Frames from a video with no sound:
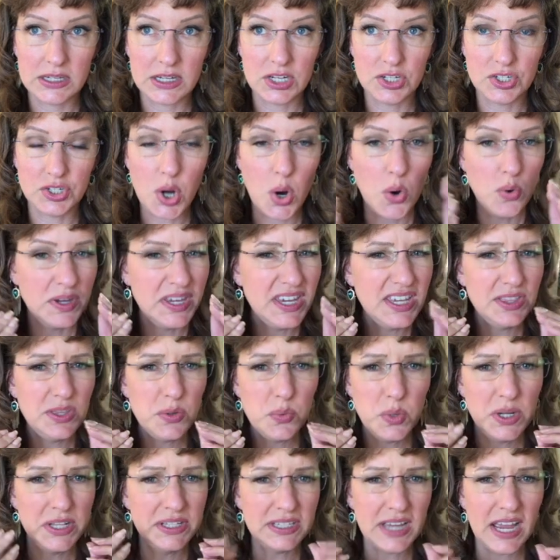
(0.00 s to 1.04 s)
don't get the
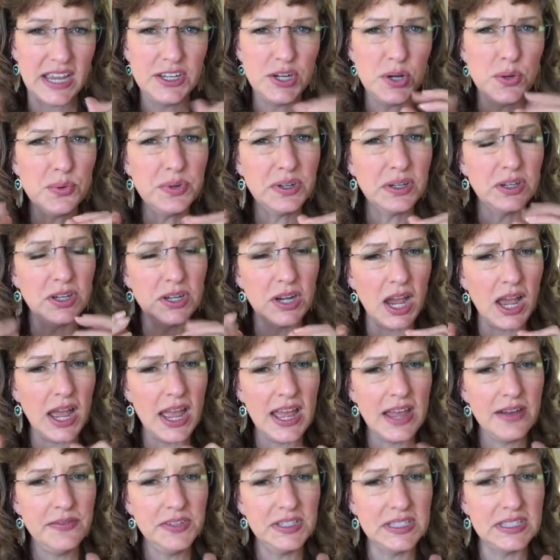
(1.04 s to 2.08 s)
ones, I
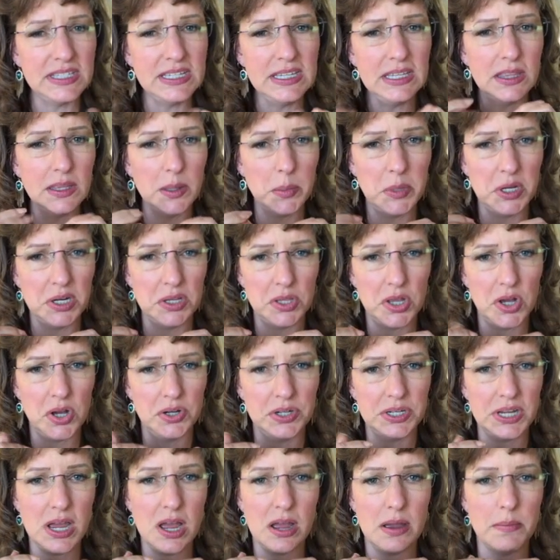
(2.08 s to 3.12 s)
haven't seen them in a
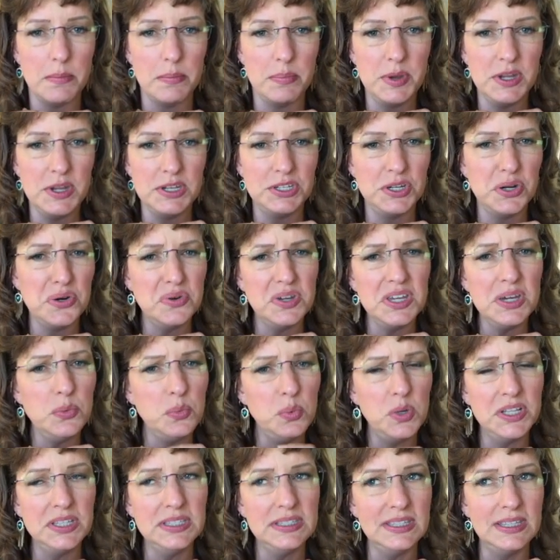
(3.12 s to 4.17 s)
long time, but don't get
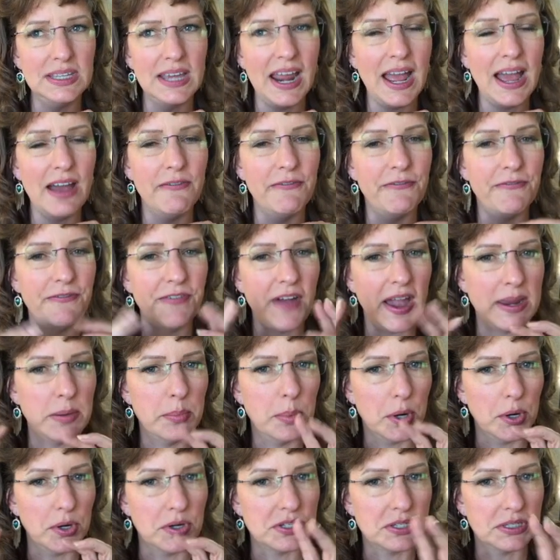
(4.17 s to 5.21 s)
ones that have
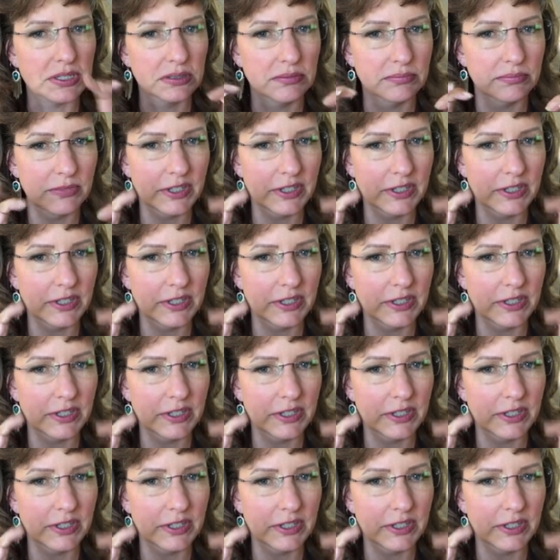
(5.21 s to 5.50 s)
fibers.